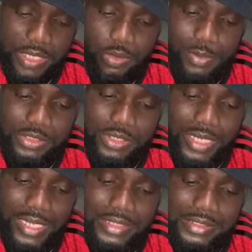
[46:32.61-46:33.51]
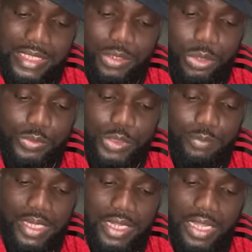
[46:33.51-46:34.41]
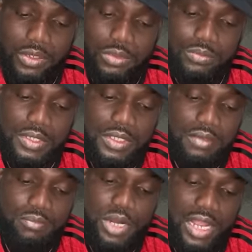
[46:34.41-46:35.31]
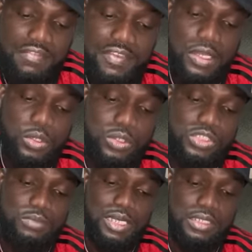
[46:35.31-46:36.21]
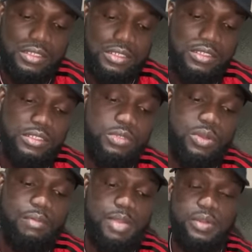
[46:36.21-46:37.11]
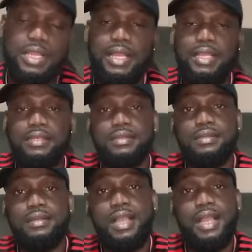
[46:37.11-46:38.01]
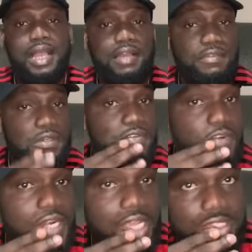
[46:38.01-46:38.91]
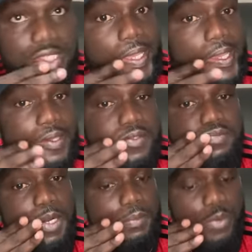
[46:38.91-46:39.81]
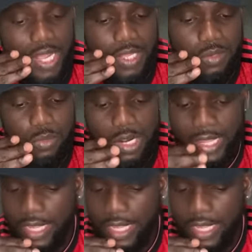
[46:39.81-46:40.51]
A woman should at least can come to Jamaica and come bring her fellow countryman to America and have a little fun and say, yeah. But boy, oh boy.